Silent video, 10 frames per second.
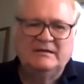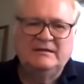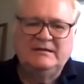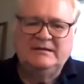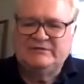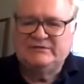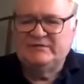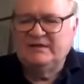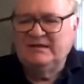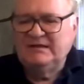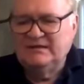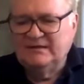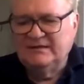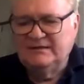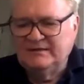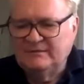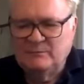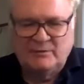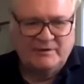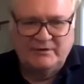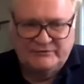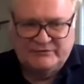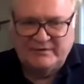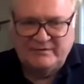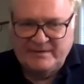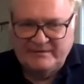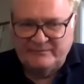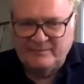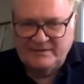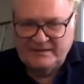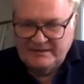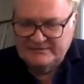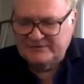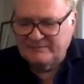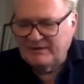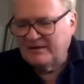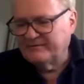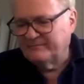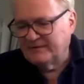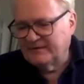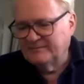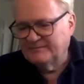is and we're going to use the demand for money and supply of money